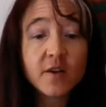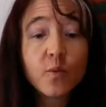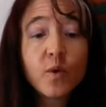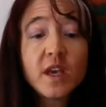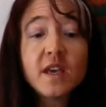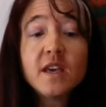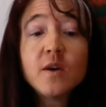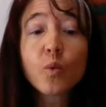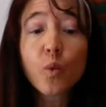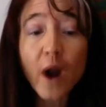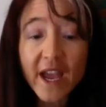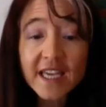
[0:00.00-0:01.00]
we
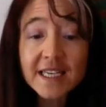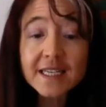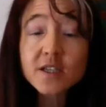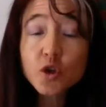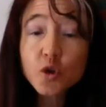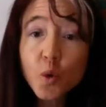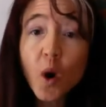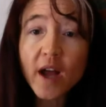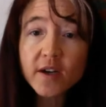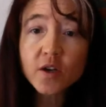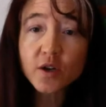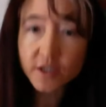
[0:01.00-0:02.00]
write to
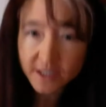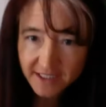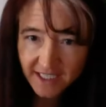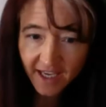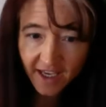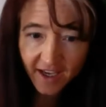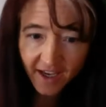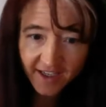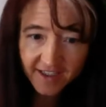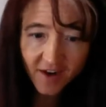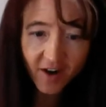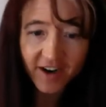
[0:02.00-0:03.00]
understand
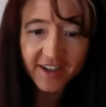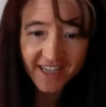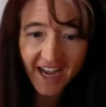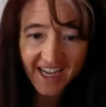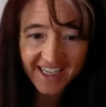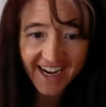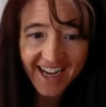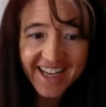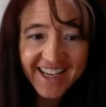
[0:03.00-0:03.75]
our data.